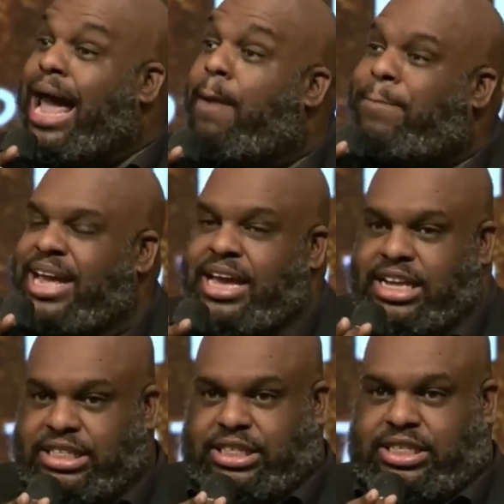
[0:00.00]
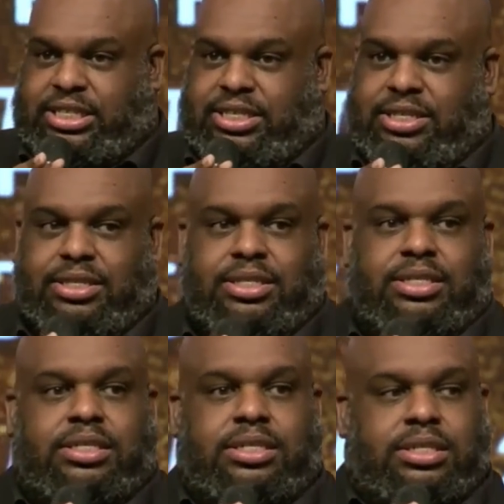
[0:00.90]
Baked beans
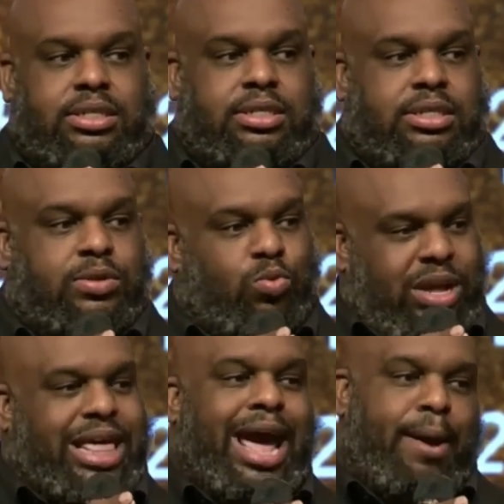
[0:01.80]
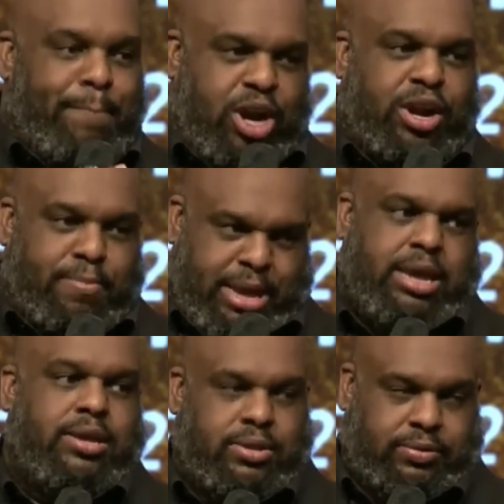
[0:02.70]
with hamburger
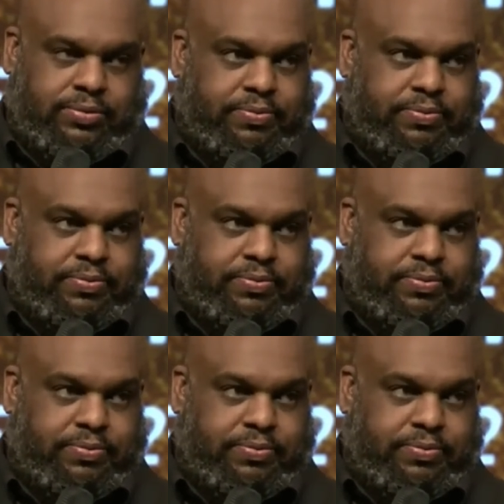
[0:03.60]
meat.